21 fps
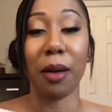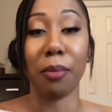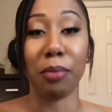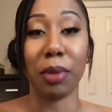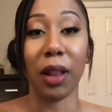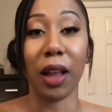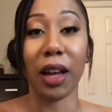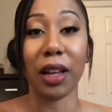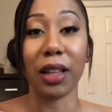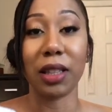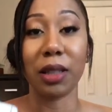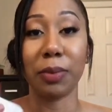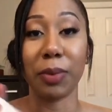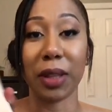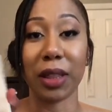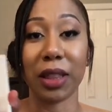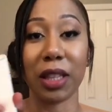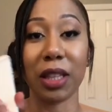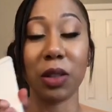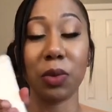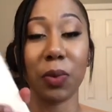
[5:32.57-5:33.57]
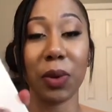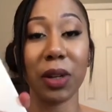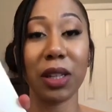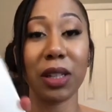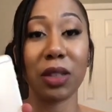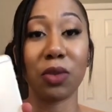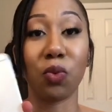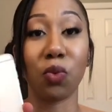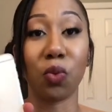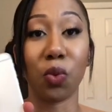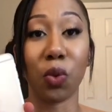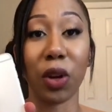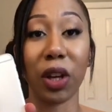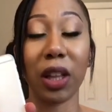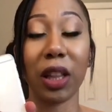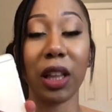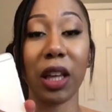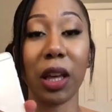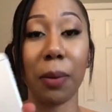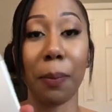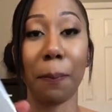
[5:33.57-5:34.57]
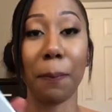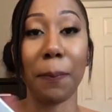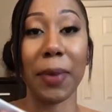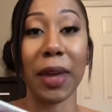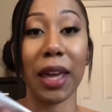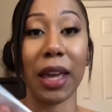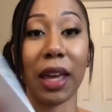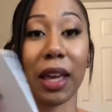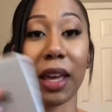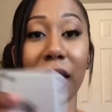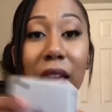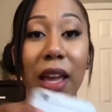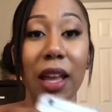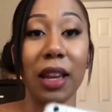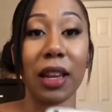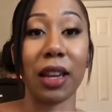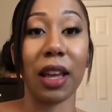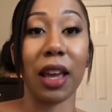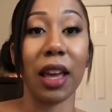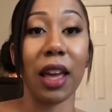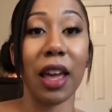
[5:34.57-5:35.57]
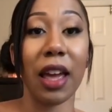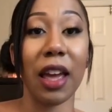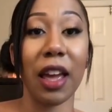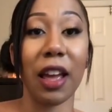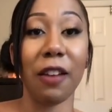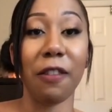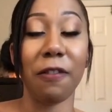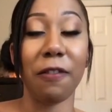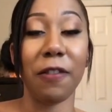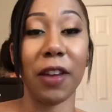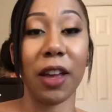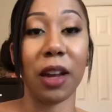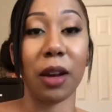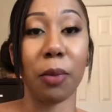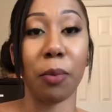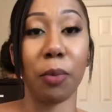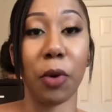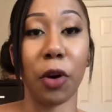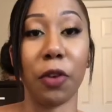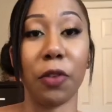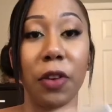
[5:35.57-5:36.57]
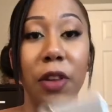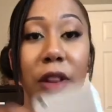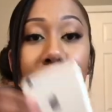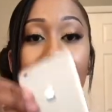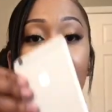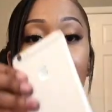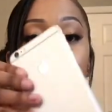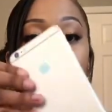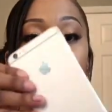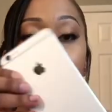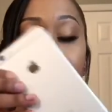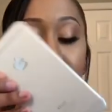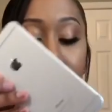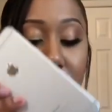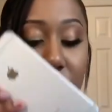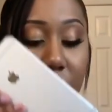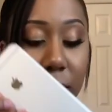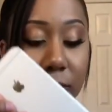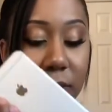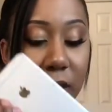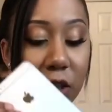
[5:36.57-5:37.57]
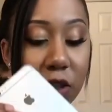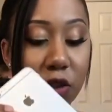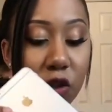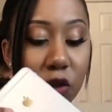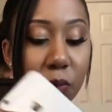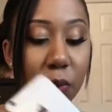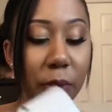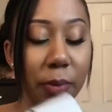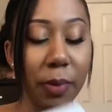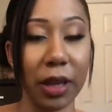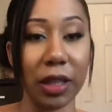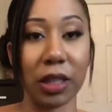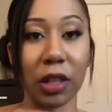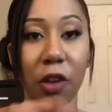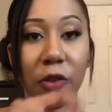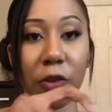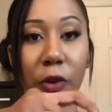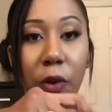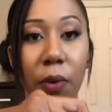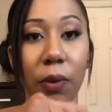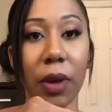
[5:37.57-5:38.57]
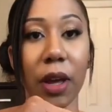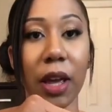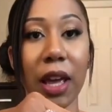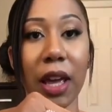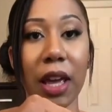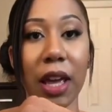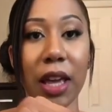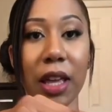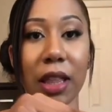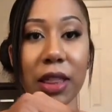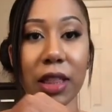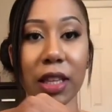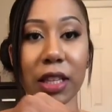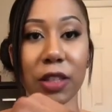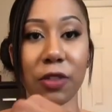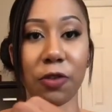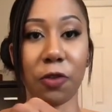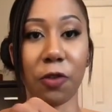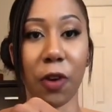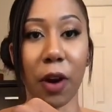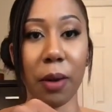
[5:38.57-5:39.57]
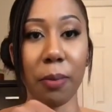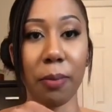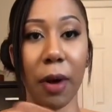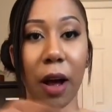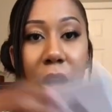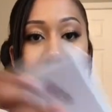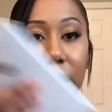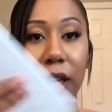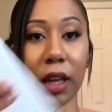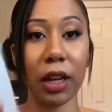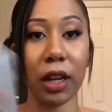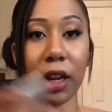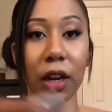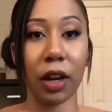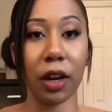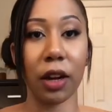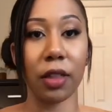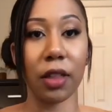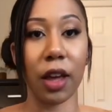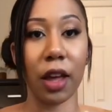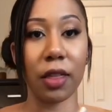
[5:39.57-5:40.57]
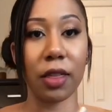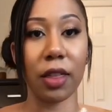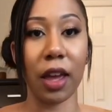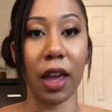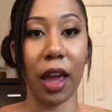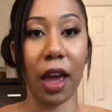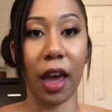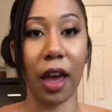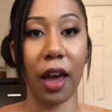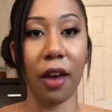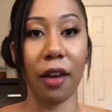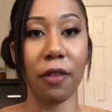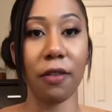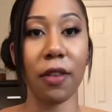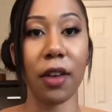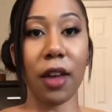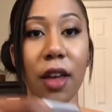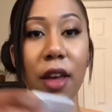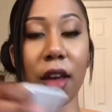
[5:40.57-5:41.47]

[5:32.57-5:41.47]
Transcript: Plus. But this one is really big and it fit perfectly in here. Sometimes I do put my cell phone in this front pocket here that they have,